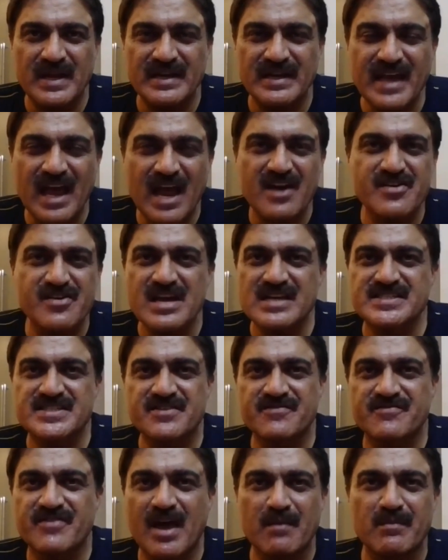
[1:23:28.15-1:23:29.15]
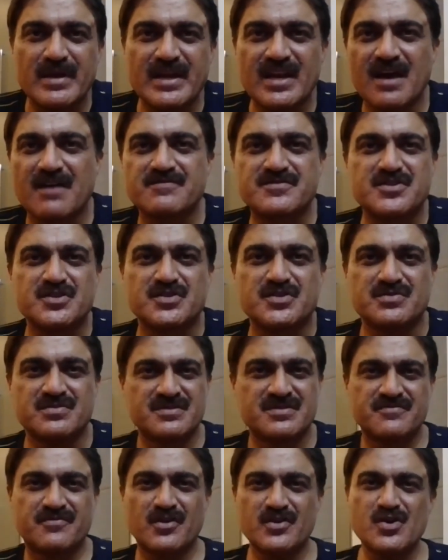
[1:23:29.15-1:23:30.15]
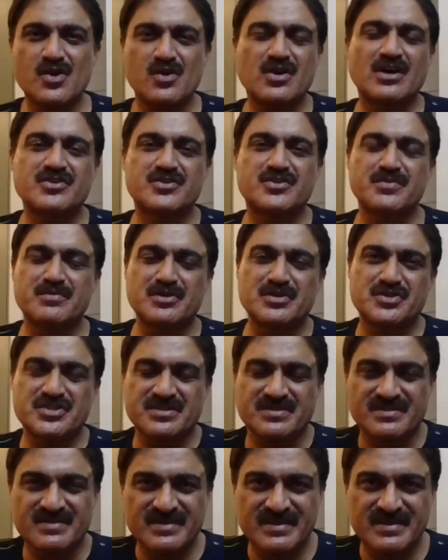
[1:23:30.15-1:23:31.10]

entire DXN family loves you for your contribution.